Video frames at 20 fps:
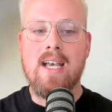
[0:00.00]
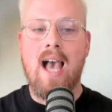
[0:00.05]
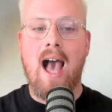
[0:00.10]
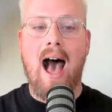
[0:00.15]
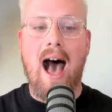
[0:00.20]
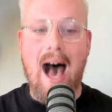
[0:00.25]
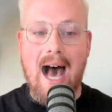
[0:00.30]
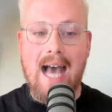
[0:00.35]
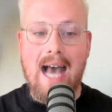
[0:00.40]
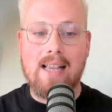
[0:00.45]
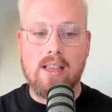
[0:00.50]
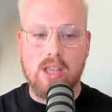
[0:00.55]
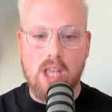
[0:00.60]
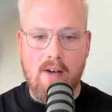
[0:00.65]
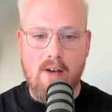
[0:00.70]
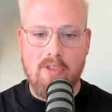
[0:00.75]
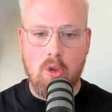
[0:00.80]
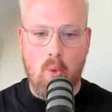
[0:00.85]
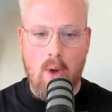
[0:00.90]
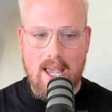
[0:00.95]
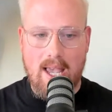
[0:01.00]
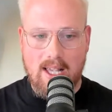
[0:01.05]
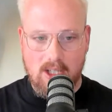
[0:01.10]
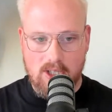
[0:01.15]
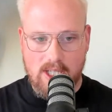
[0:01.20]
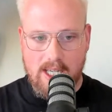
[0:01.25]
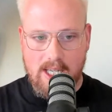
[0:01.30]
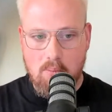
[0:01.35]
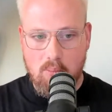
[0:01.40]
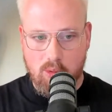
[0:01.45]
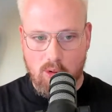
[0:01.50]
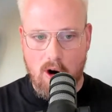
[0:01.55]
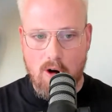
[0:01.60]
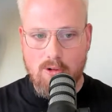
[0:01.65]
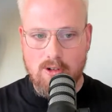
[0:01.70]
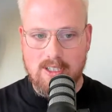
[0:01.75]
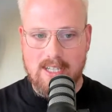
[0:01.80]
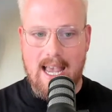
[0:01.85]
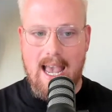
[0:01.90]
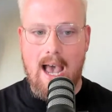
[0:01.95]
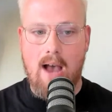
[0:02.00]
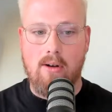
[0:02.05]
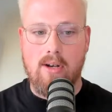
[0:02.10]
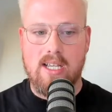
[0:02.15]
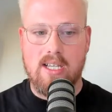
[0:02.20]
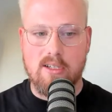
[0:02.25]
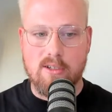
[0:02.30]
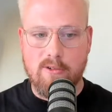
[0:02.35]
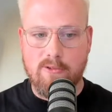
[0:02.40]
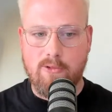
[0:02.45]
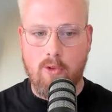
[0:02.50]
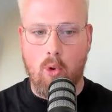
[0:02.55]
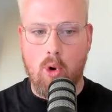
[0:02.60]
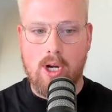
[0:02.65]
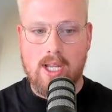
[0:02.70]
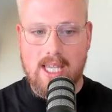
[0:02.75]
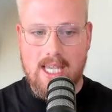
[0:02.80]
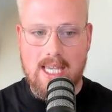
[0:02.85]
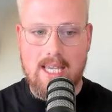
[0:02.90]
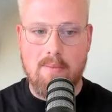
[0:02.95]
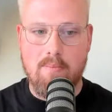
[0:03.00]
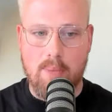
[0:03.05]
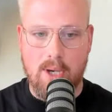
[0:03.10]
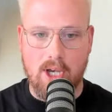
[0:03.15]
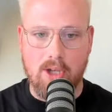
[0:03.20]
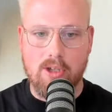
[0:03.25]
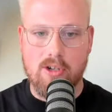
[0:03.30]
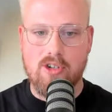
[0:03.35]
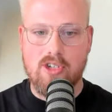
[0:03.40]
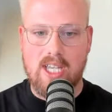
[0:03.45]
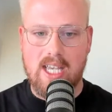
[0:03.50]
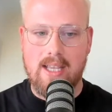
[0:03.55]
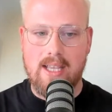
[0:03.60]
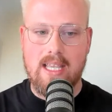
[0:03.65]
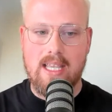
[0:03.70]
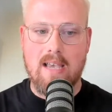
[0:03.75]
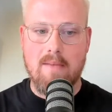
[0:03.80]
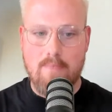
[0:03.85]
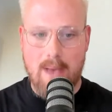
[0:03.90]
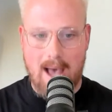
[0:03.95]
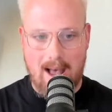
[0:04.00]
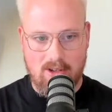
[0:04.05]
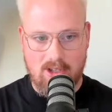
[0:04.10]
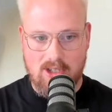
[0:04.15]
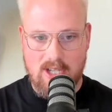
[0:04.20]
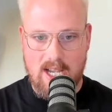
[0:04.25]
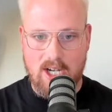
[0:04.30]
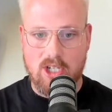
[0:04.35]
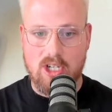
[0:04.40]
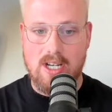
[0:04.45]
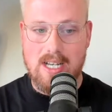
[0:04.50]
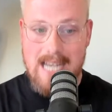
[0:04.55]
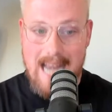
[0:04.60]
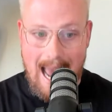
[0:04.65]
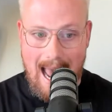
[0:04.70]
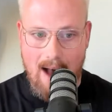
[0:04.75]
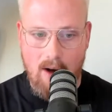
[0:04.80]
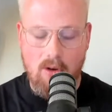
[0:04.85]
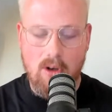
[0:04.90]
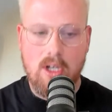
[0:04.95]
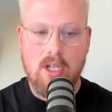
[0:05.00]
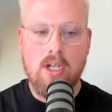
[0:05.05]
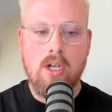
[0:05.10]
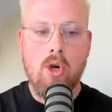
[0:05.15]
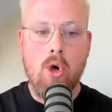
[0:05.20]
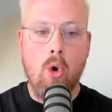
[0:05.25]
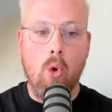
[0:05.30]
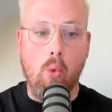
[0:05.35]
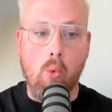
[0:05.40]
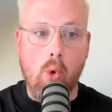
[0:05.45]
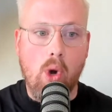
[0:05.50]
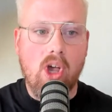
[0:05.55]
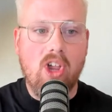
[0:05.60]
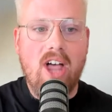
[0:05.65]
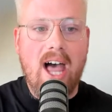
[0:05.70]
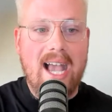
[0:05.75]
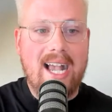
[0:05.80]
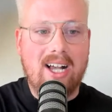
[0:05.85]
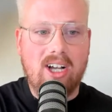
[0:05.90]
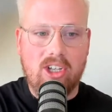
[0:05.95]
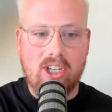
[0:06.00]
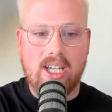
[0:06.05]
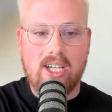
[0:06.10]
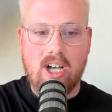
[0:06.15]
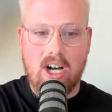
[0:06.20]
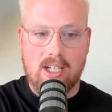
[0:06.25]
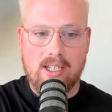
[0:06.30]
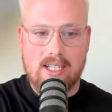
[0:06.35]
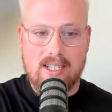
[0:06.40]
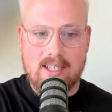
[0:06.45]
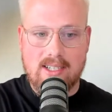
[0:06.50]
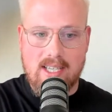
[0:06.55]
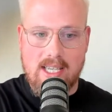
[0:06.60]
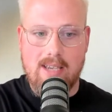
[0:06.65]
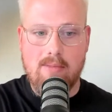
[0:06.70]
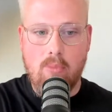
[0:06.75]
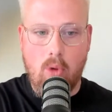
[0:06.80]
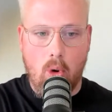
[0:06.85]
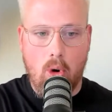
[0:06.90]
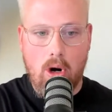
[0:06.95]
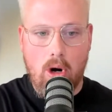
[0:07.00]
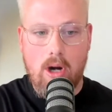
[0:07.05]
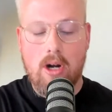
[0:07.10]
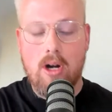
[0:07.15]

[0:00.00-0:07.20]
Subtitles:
I love the way Clint broke down his 4 key pillars in the about section. Now, will I click on the see more?